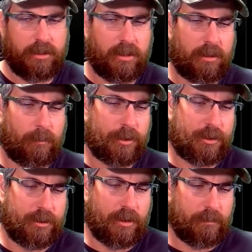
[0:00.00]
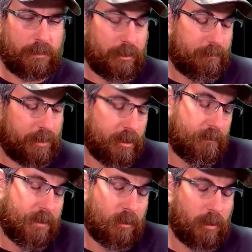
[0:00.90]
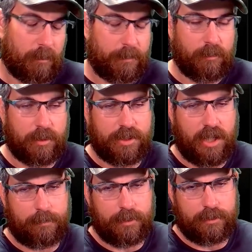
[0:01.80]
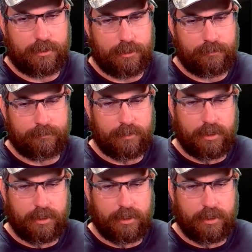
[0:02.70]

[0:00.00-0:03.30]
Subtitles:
which, could very well be what's happening too.